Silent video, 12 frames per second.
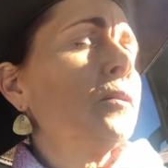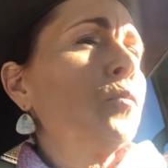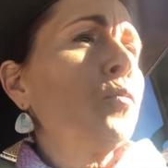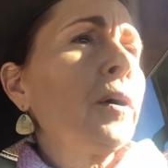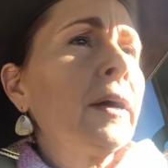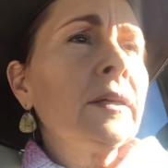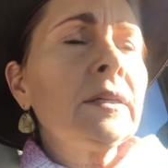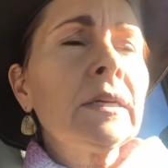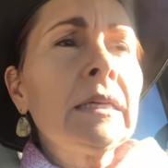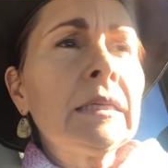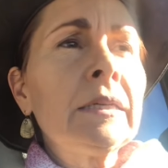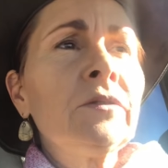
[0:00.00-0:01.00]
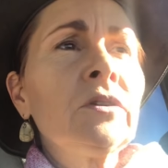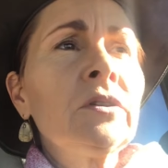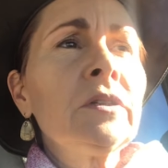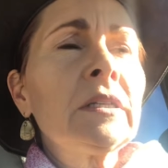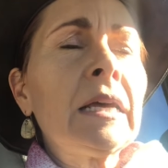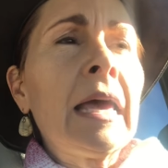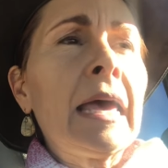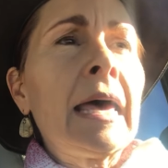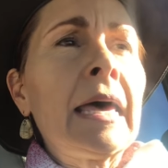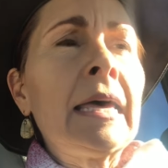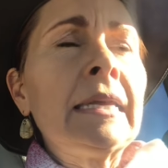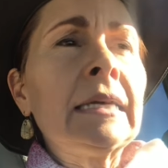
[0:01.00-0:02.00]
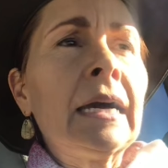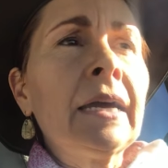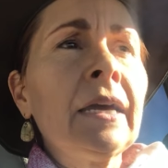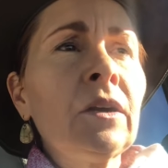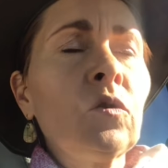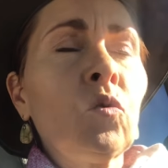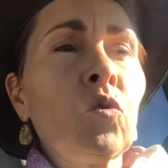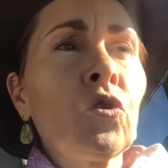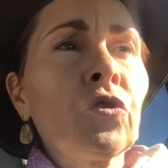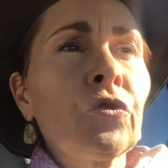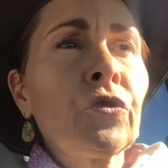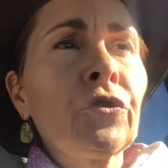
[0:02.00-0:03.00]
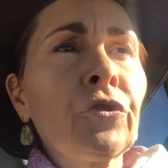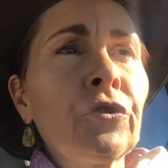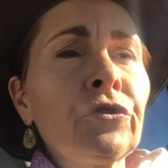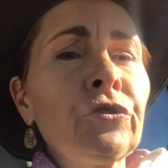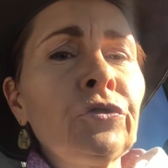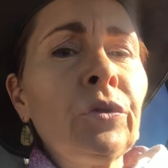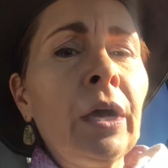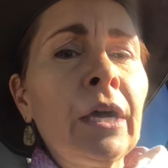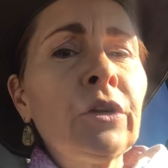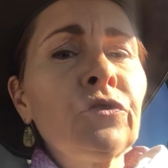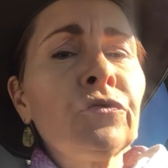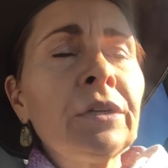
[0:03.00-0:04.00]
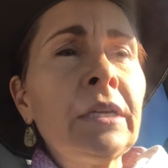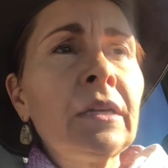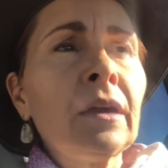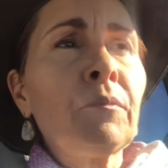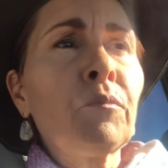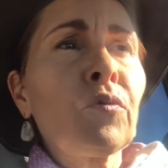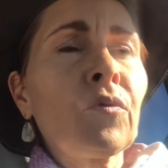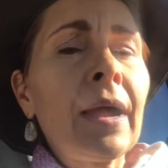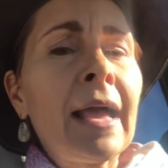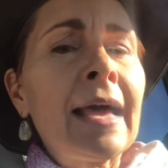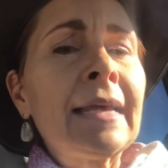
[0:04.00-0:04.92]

Ran to Cleavers, and I had ordered 200 brass